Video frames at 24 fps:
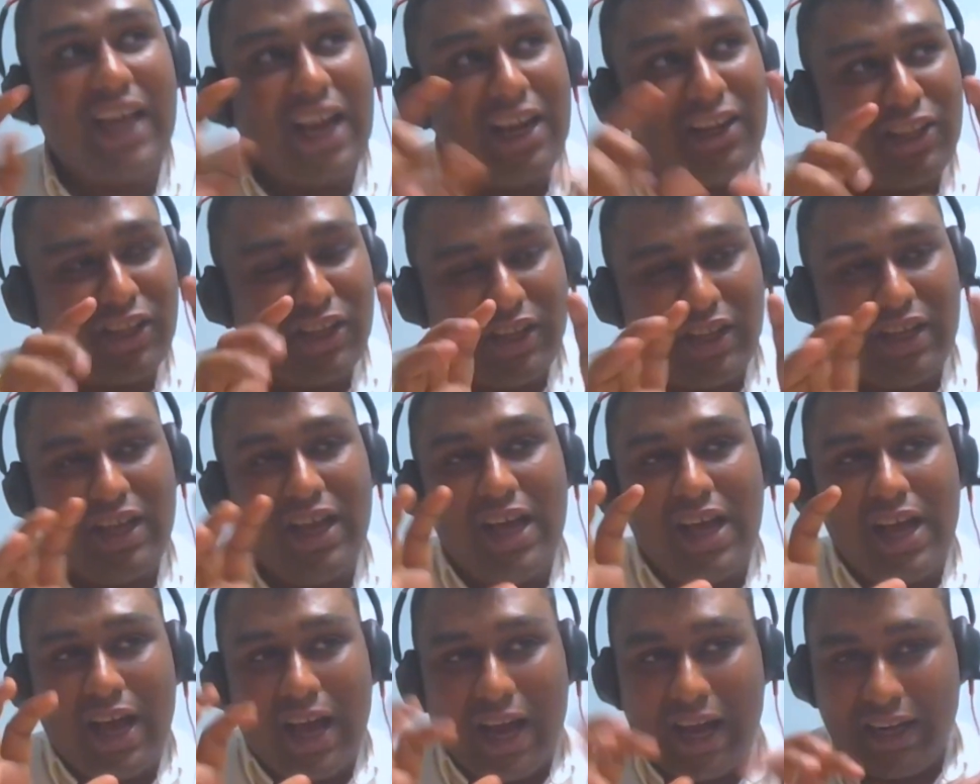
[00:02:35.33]

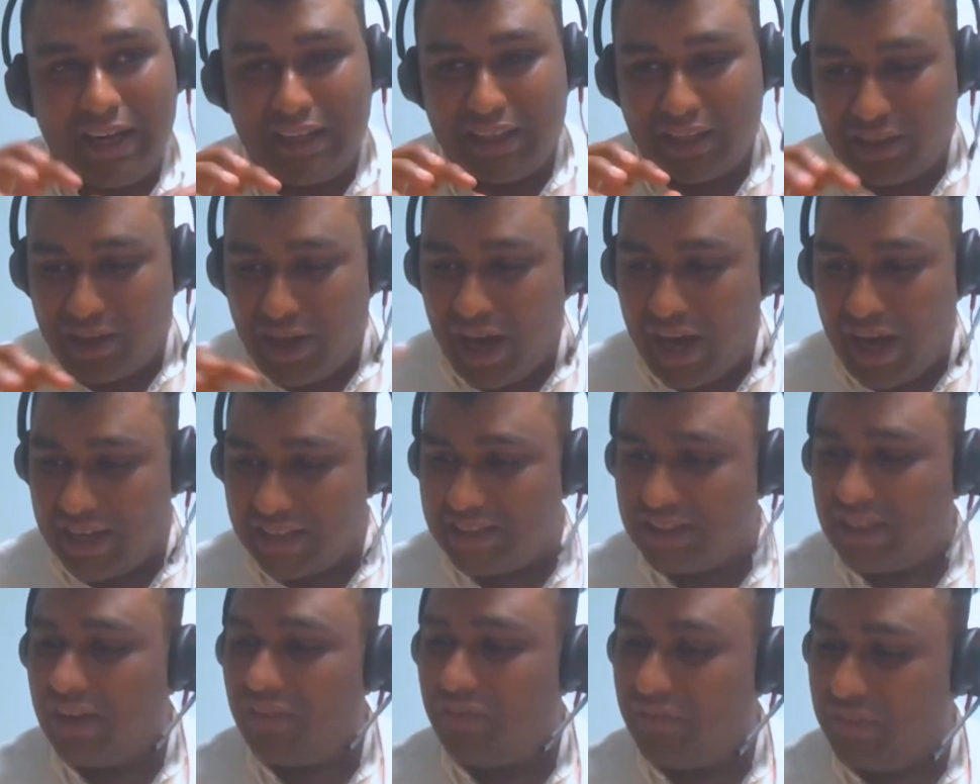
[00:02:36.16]
and the
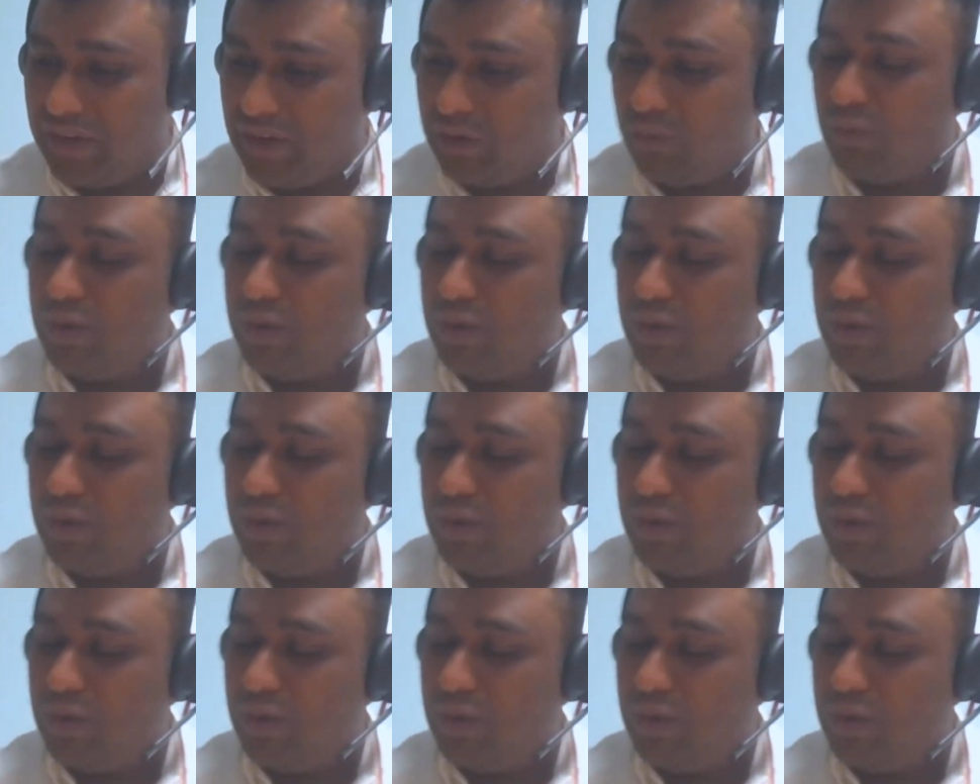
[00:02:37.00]
cost of it